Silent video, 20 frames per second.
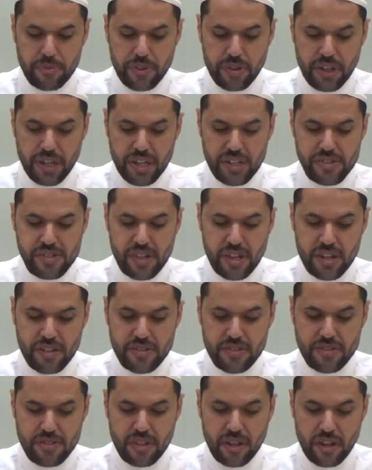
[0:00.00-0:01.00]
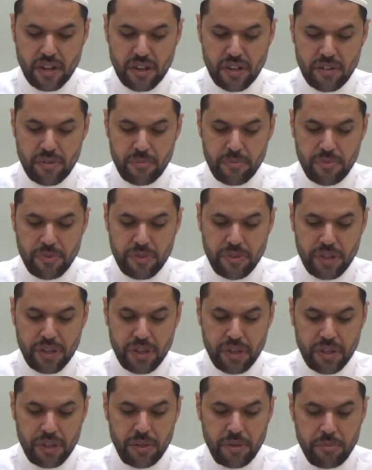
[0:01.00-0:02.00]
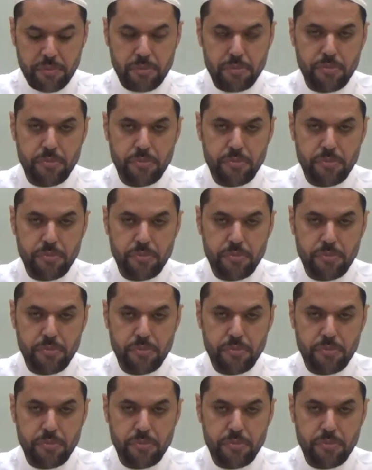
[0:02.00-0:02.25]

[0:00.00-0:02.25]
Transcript: he said, the